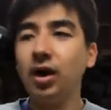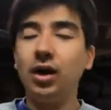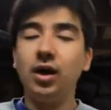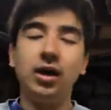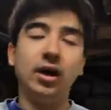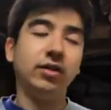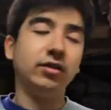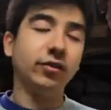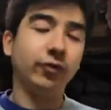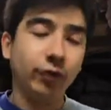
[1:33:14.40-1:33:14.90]

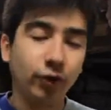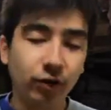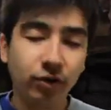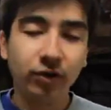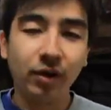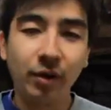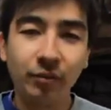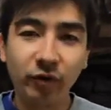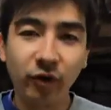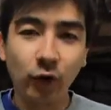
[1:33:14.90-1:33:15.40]
is a
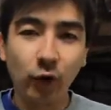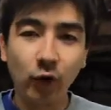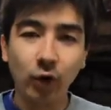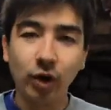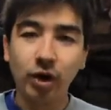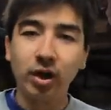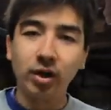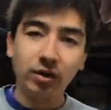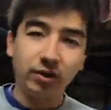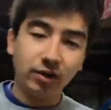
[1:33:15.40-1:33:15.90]
first-time viewer.
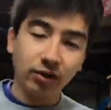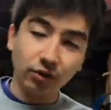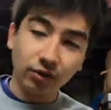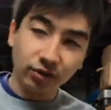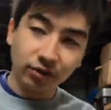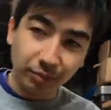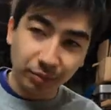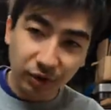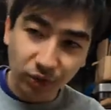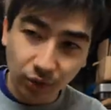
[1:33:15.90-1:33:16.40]
Consider
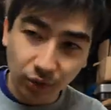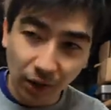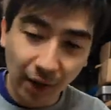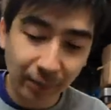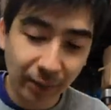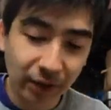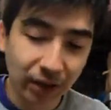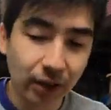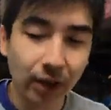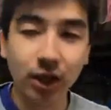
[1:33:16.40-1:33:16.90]

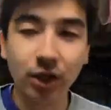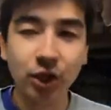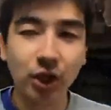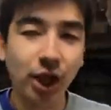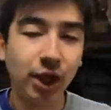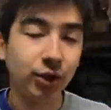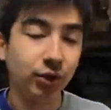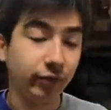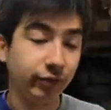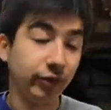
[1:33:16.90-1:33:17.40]
subscribing to the
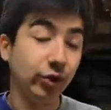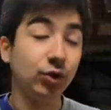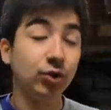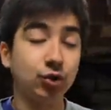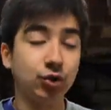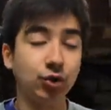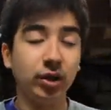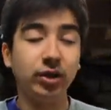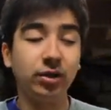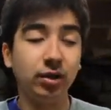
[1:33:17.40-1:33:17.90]
channel if you
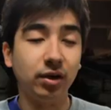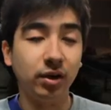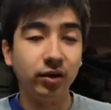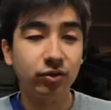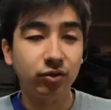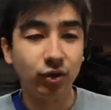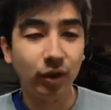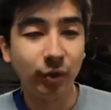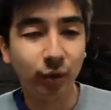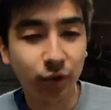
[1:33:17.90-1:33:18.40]
enjoyed today's stream.